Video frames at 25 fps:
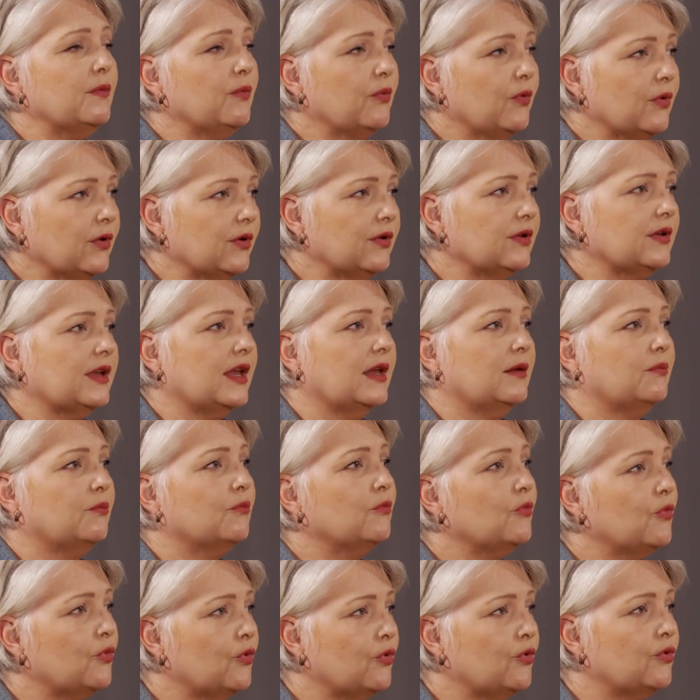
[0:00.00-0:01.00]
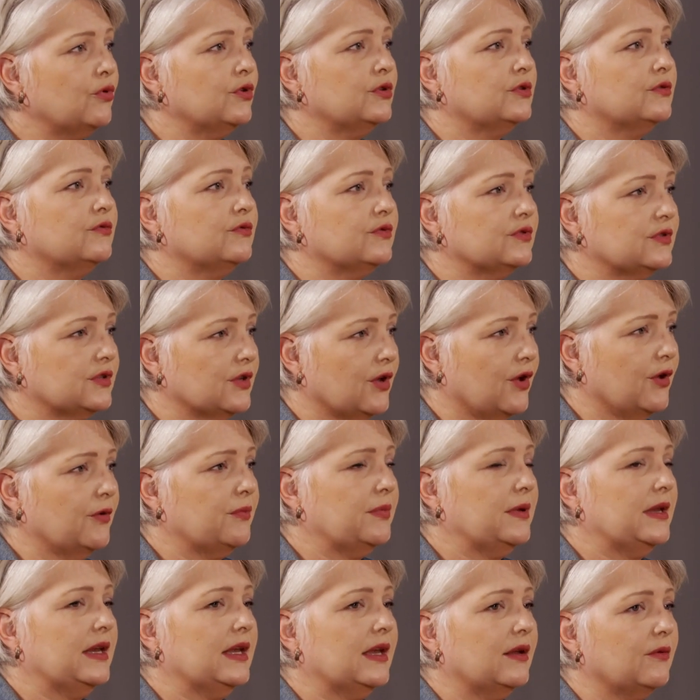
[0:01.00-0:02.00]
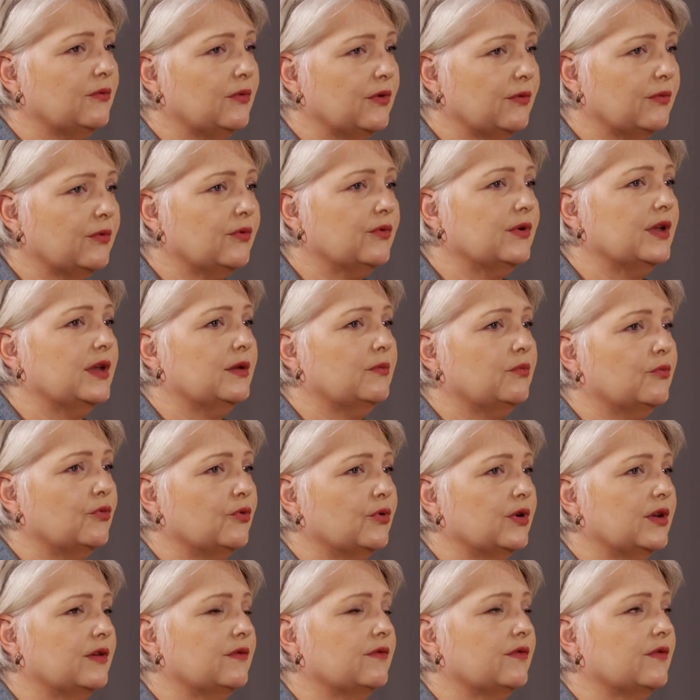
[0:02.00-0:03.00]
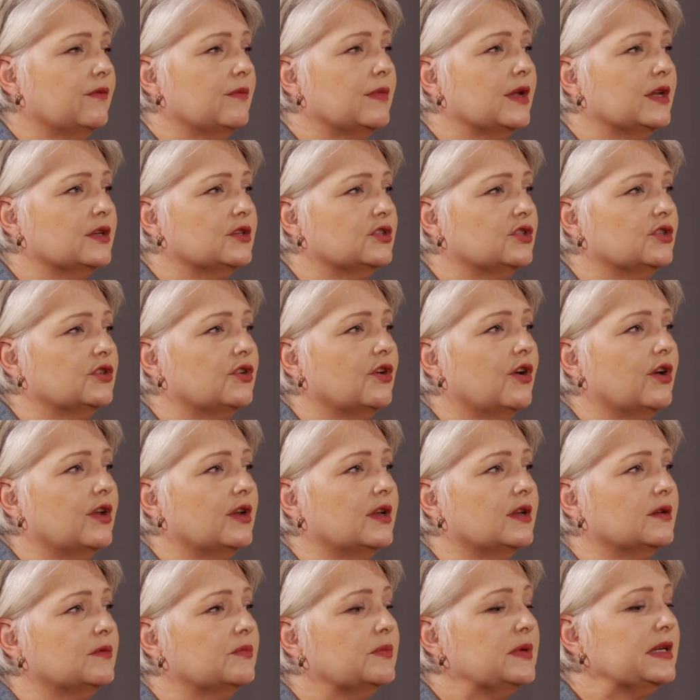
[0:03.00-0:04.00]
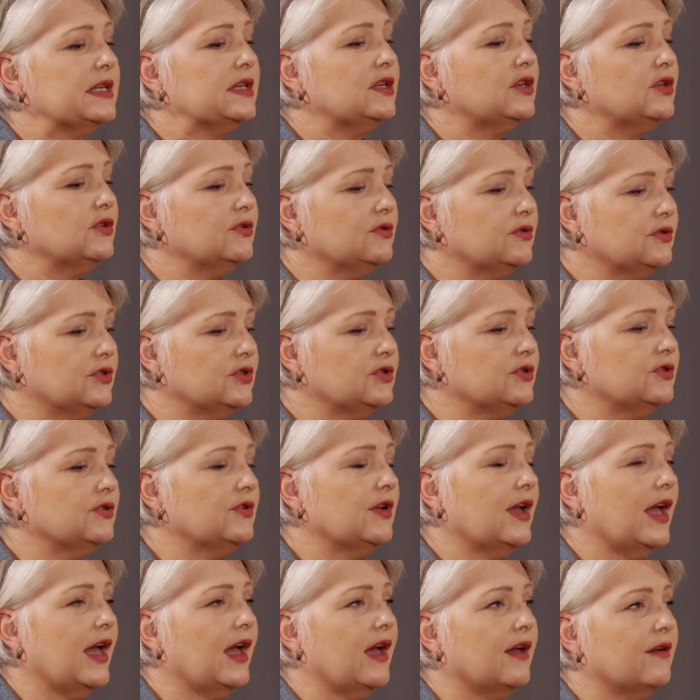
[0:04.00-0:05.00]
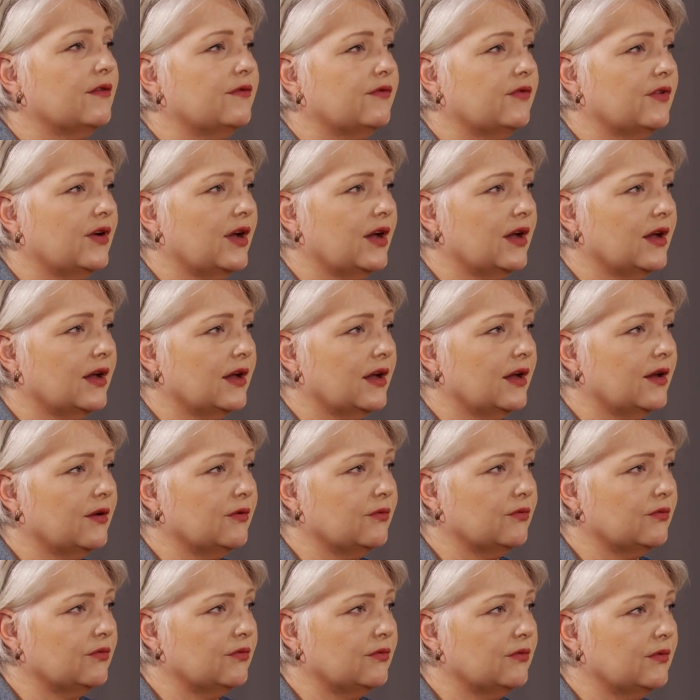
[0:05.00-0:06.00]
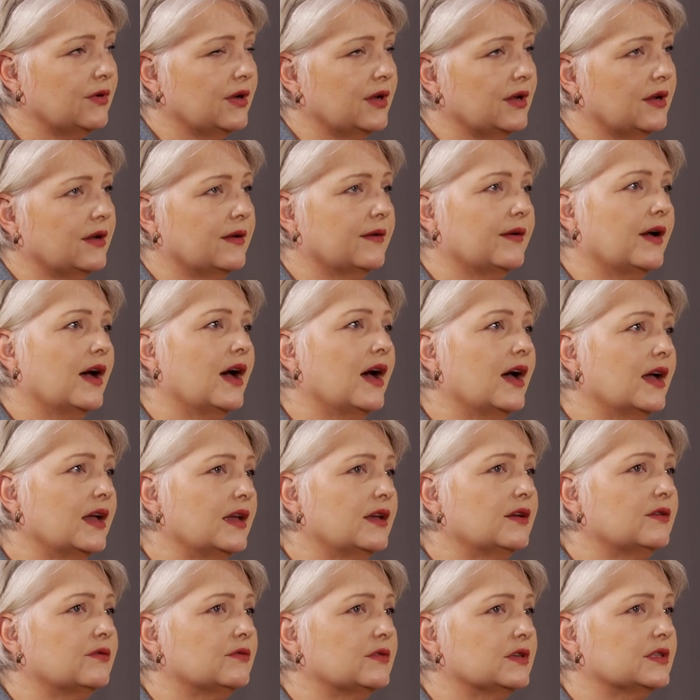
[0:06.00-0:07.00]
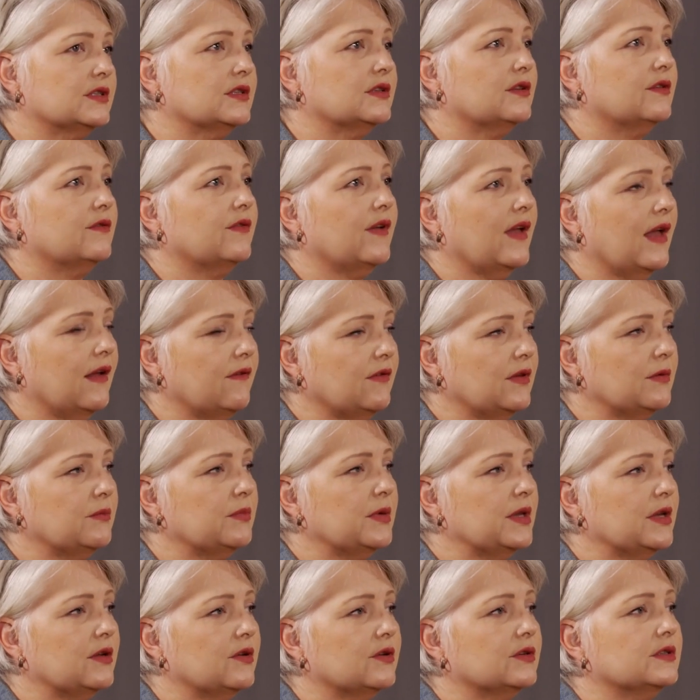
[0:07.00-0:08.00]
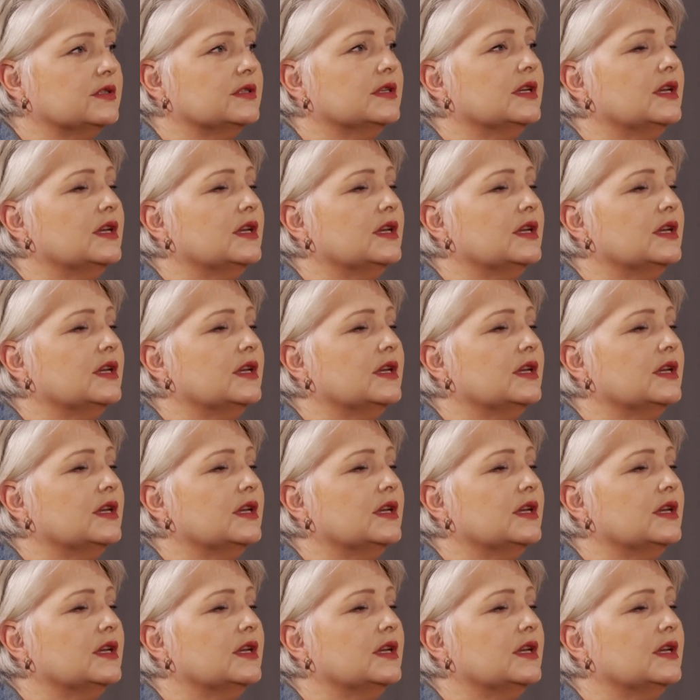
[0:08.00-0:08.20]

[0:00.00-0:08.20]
will get more doors opening and we will get more information on it. But you do have a higher risk of having PCOS